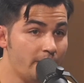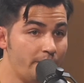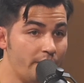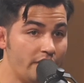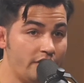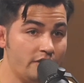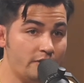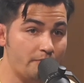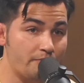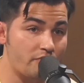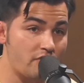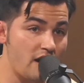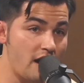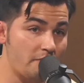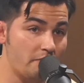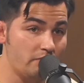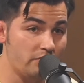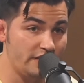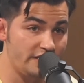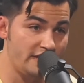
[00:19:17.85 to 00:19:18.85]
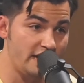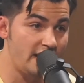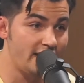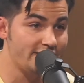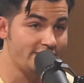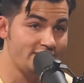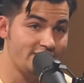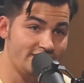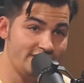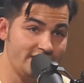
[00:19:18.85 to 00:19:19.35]
but you're probably
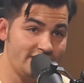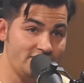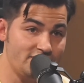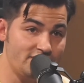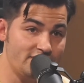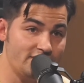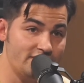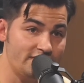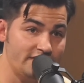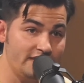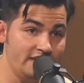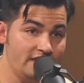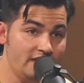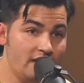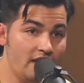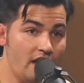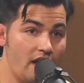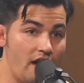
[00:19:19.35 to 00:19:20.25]
not statistically.